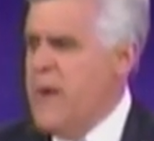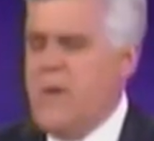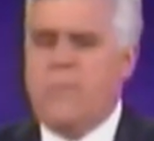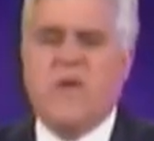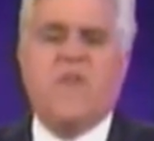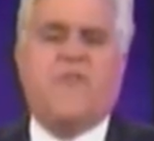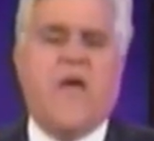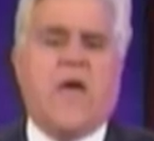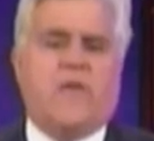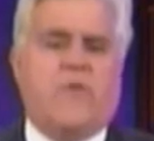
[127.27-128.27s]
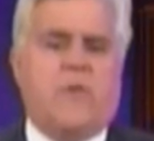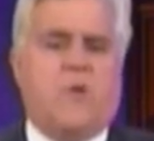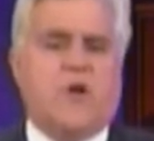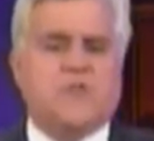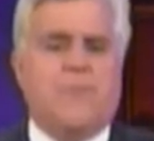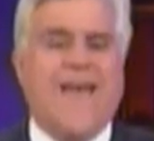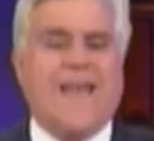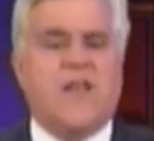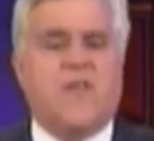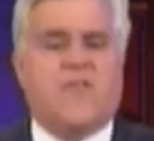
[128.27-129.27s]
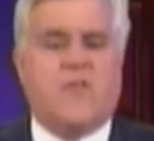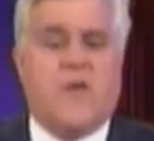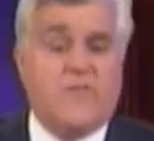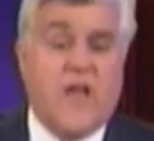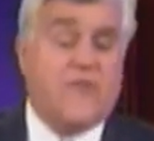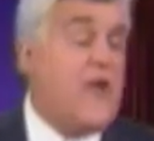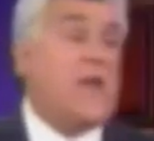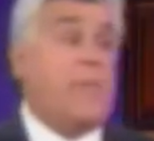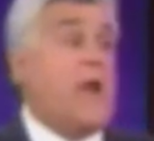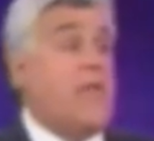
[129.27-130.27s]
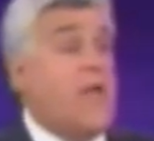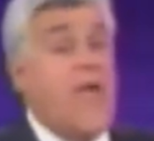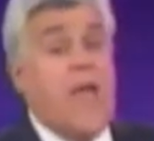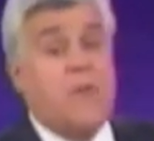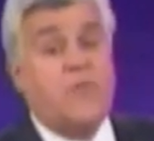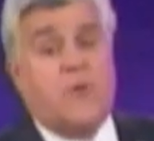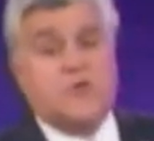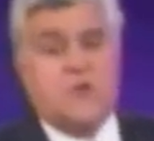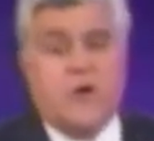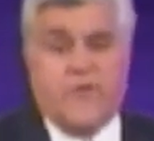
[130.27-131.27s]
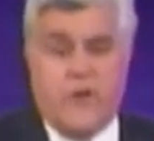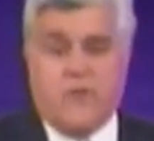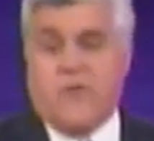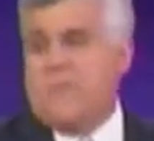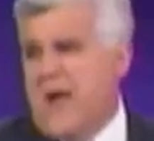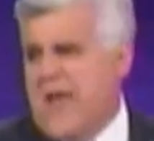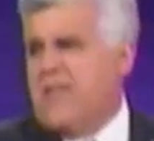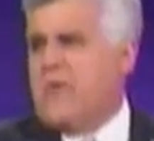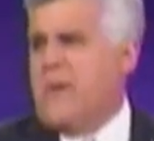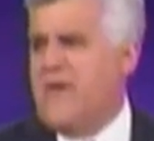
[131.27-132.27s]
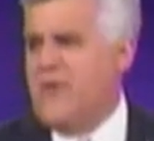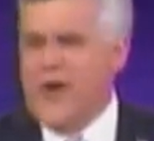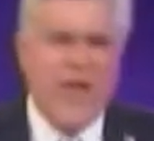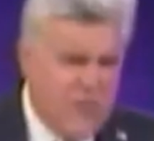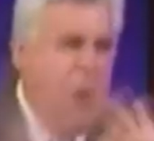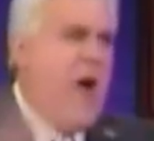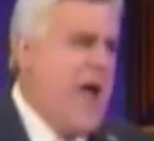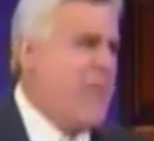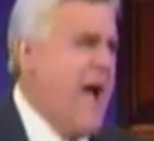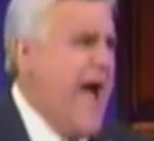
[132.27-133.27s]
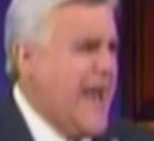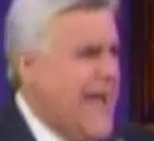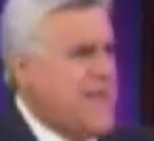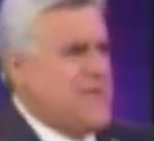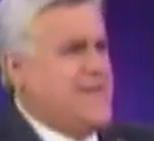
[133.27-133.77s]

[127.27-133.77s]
Obama, big fan of the March Madness. He's not afraid to bet on the games. Well, sure, if he loses, our kids will pay for it. Don't worry about it.